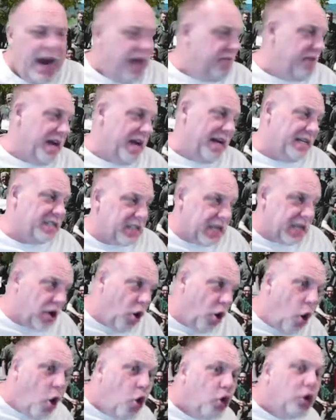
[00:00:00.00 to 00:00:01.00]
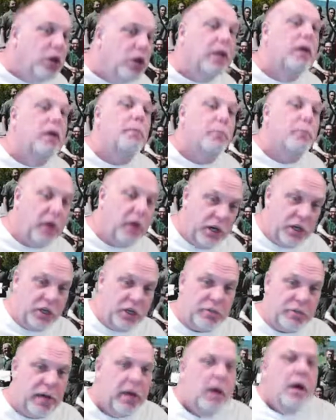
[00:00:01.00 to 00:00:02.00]
And that's the only
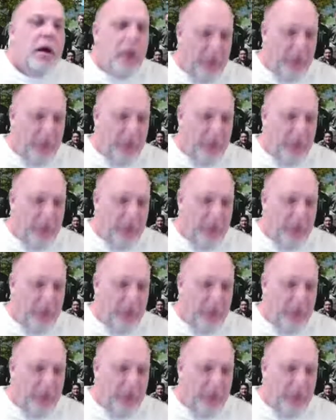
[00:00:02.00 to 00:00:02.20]
punishment.